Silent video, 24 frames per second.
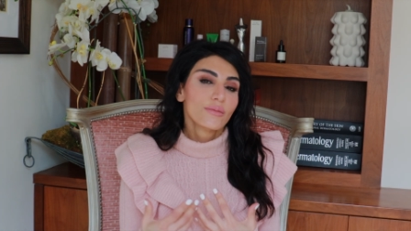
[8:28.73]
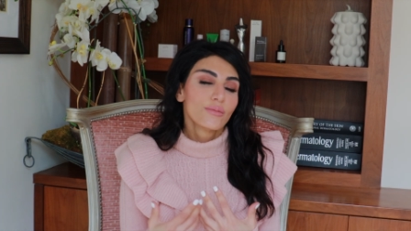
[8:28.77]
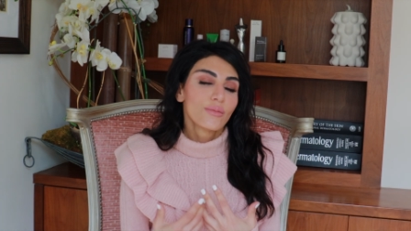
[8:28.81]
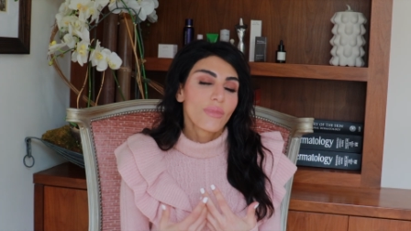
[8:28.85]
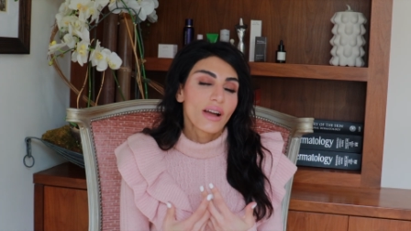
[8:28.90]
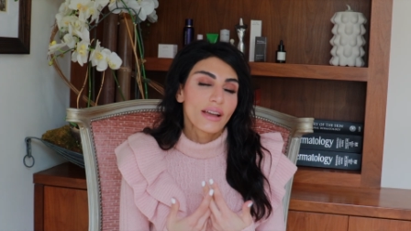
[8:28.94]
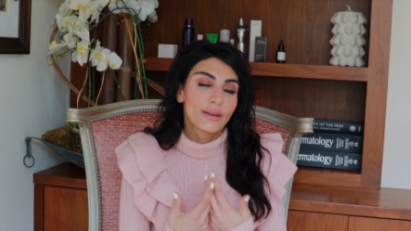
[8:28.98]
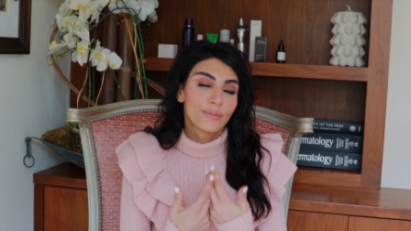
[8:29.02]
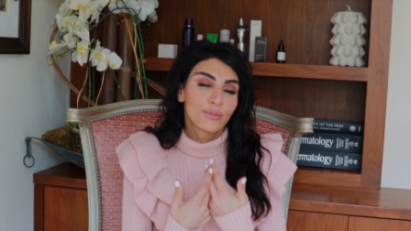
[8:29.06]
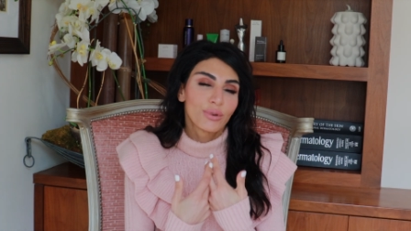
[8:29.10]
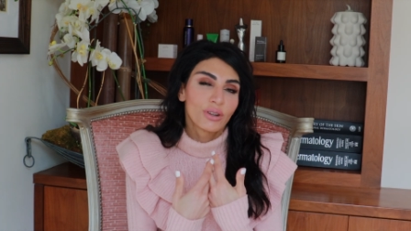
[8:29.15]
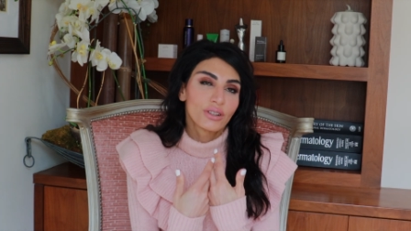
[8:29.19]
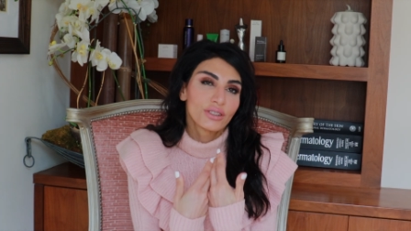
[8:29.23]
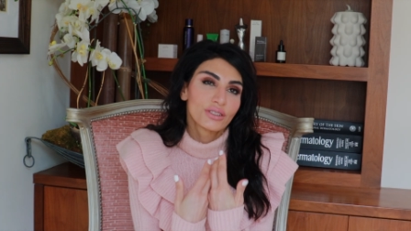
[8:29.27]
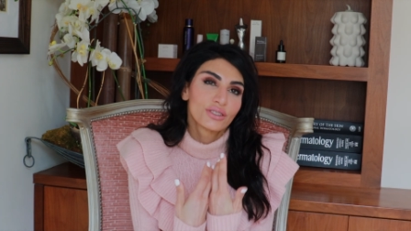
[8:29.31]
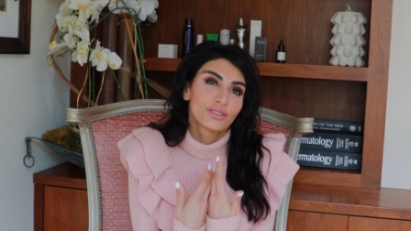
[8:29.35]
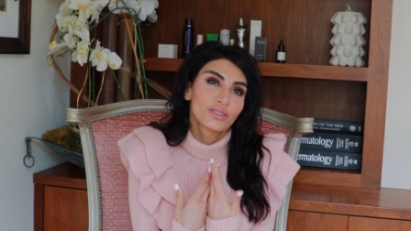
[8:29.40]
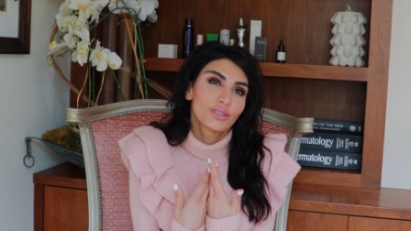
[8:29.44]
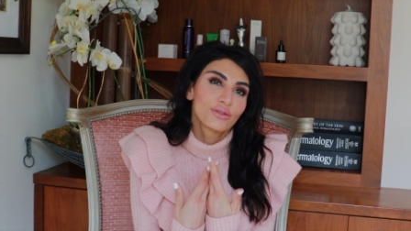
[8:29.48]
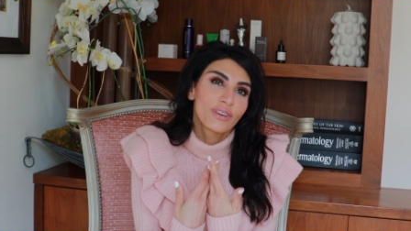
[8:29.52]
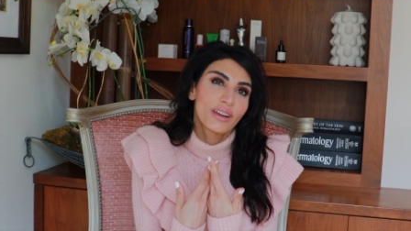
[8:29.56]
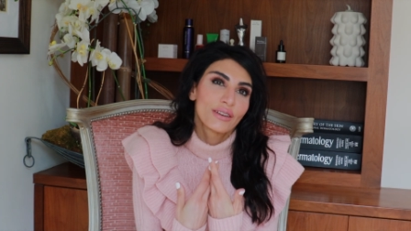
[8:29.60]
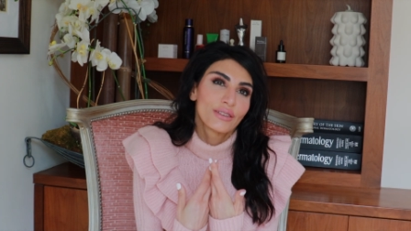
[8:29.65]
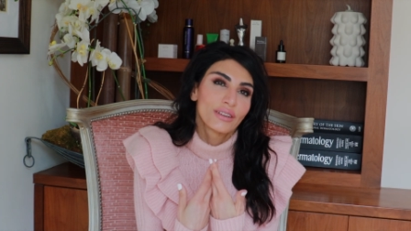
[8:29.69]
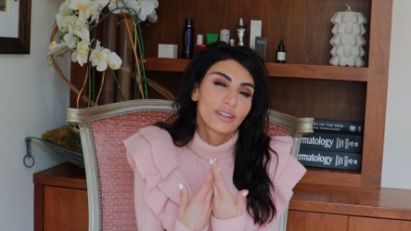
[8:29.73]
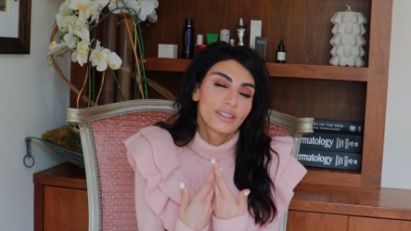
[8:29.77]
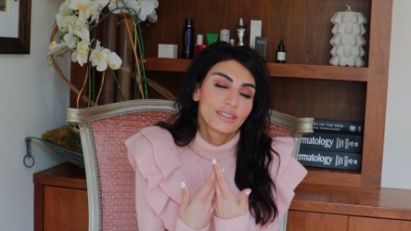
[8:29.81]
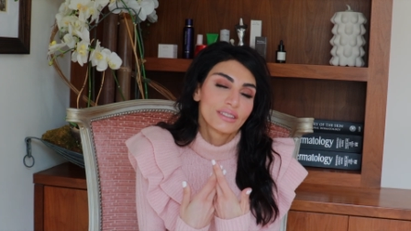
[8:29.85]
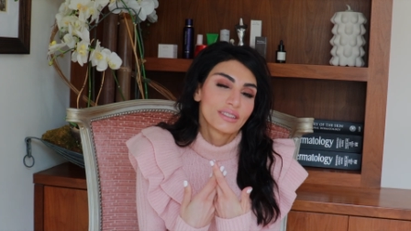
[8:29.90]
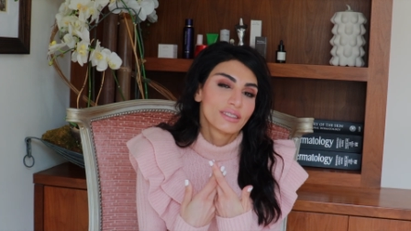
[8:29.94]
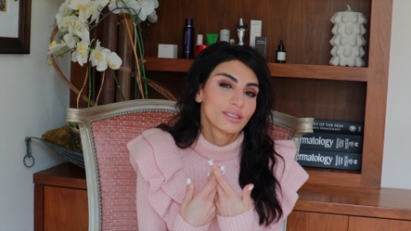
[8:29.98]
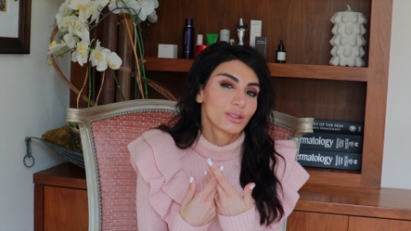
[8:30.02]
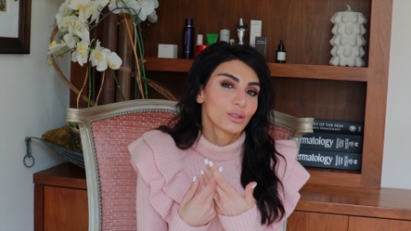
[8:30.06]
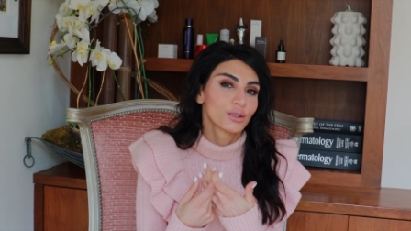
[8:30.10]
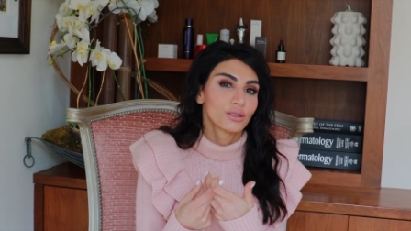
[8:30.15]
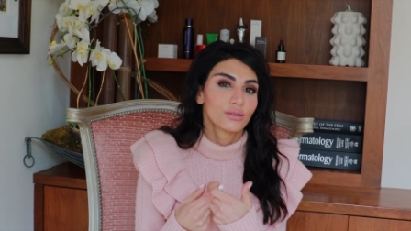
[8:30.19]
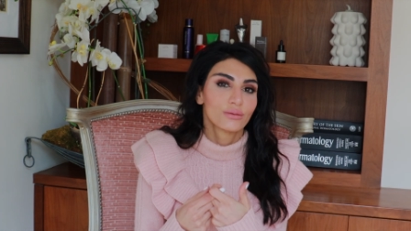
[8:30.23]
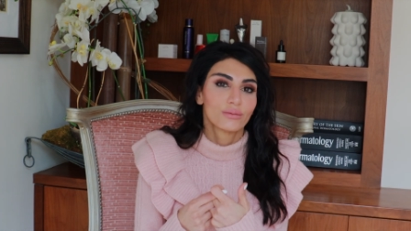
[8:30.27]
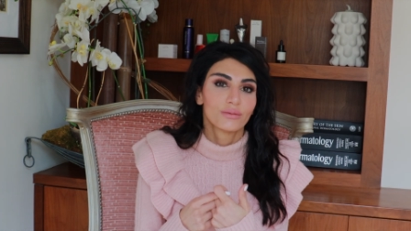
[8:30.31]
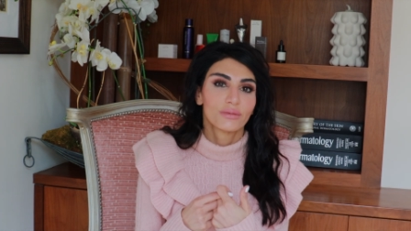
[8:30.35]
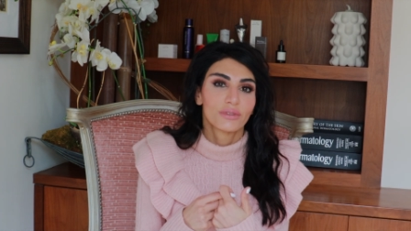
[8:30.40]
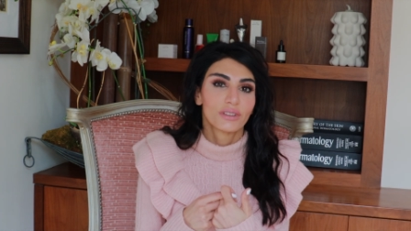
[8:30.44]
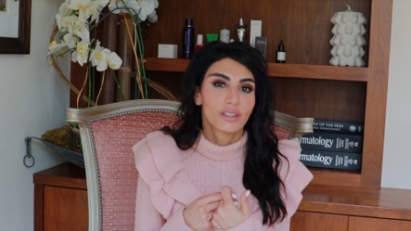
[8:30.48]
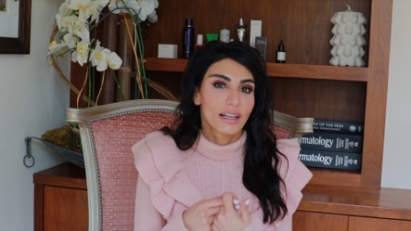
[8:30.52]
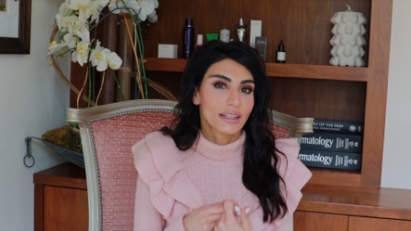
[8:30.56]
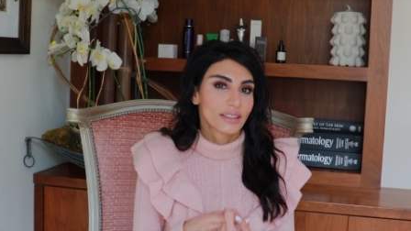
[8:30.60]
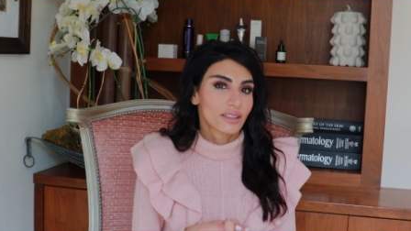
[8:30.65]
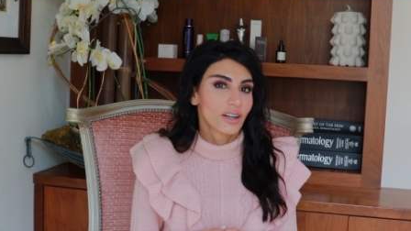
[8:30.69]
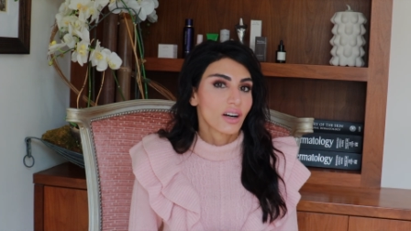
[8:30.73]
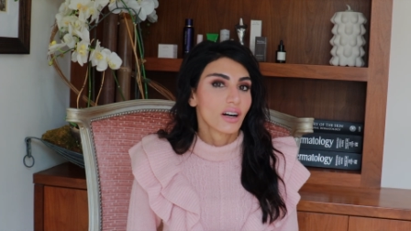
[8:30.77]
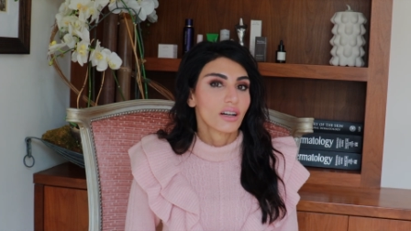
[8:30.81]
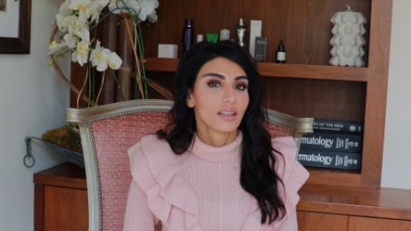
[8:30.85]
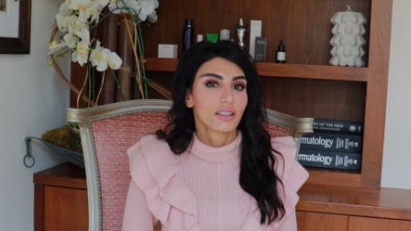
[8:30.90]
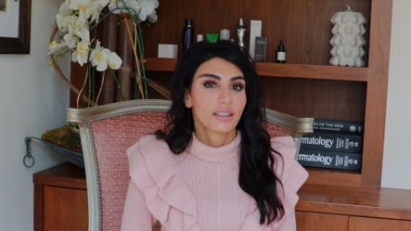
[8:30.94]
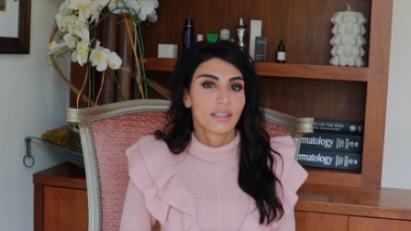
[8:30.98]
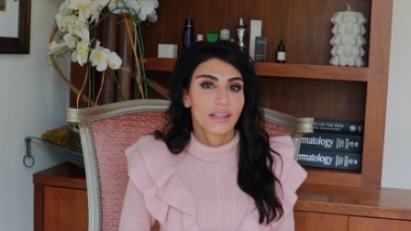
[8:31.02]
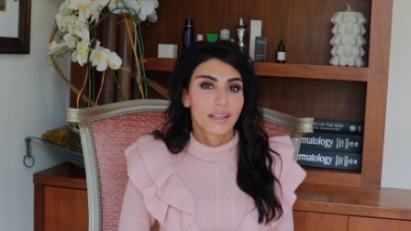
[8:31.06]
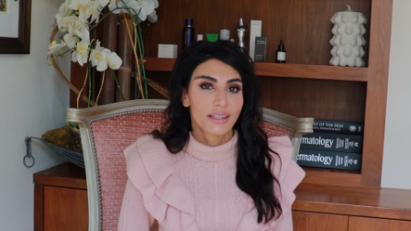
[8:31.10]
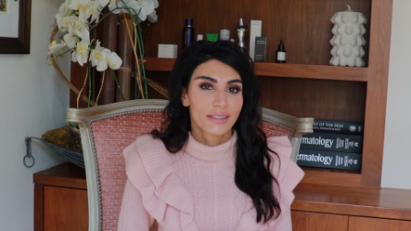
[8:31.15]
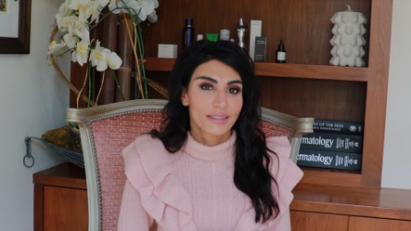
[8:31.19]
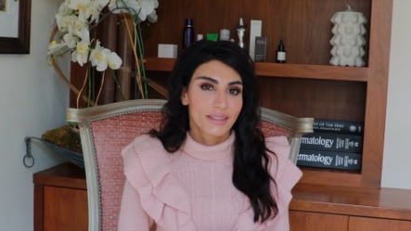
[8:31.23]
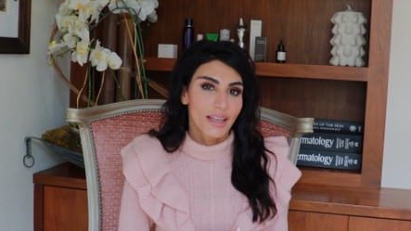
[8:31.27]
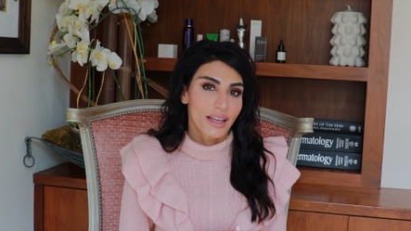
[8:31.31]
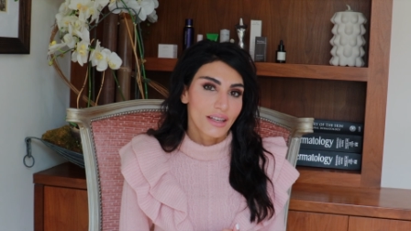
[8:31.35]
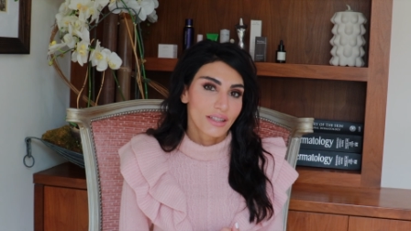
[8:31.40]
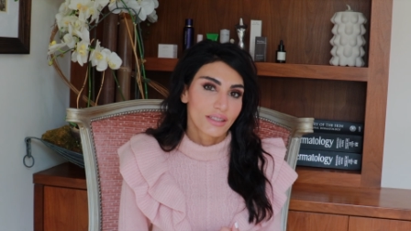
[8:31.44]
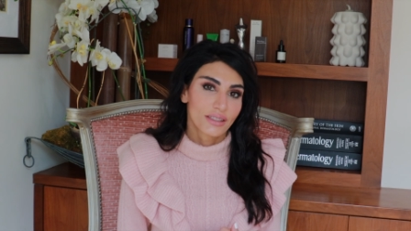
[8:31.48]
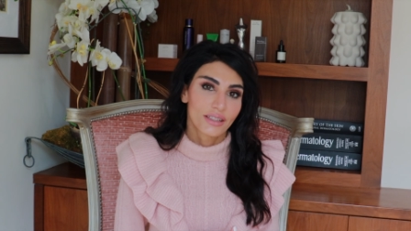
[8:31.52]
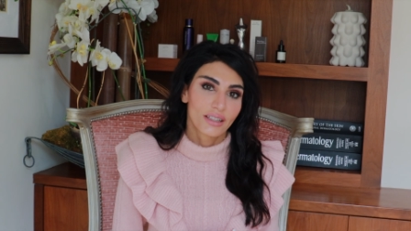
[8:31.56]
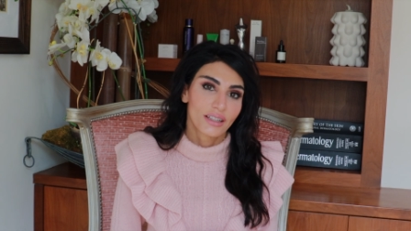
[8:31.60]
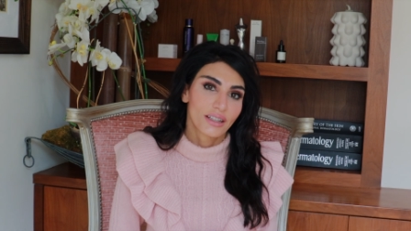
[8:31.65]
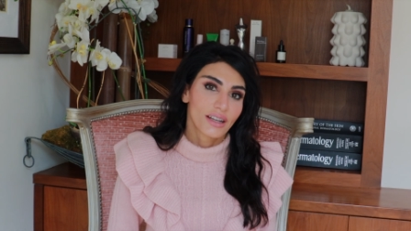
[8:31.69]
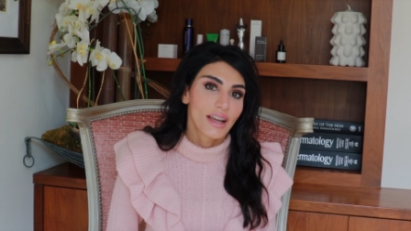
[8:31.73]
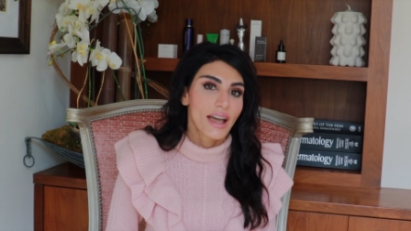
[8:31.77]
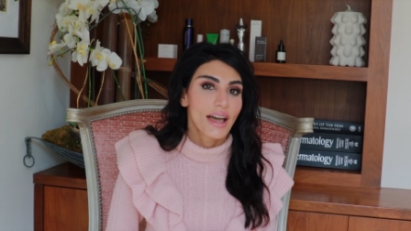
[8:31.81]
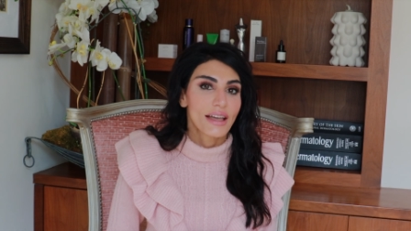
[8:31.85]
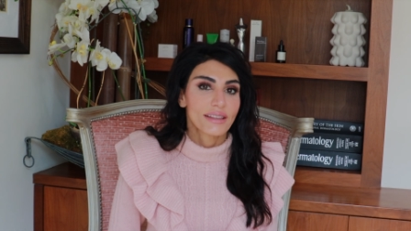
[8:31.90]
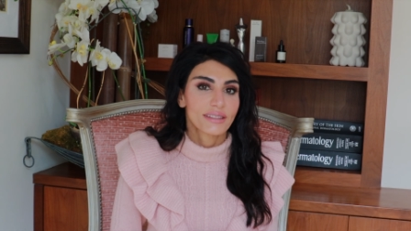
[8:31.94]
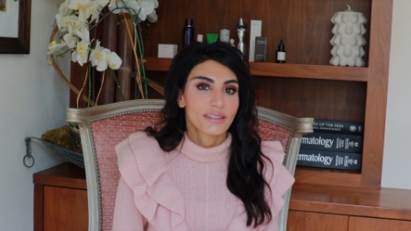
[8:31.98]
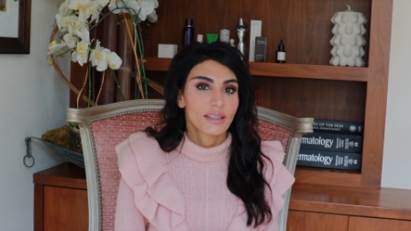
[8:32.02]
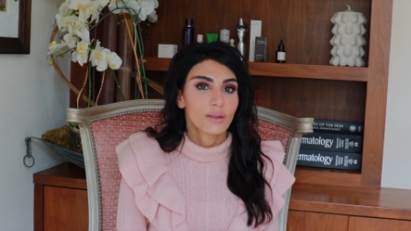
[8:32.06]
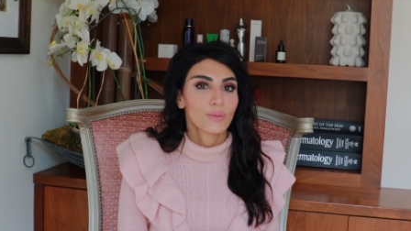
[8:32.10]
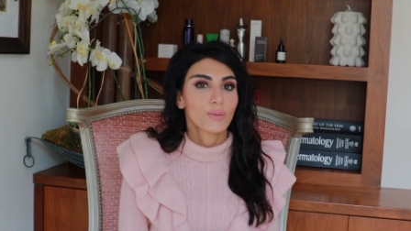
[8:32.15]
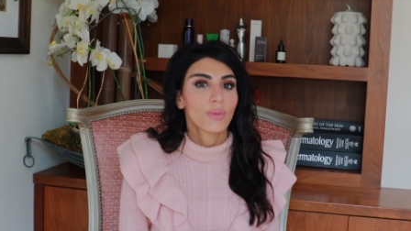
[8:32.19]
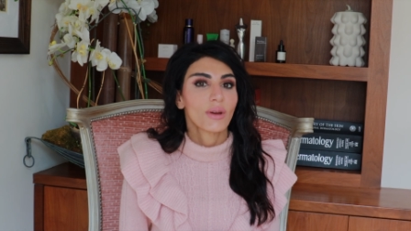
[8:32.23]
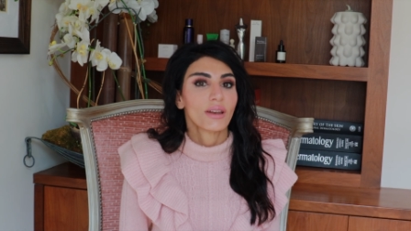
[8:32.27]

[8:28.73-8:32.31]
My personal favorite is still glycolic and salicylic acid,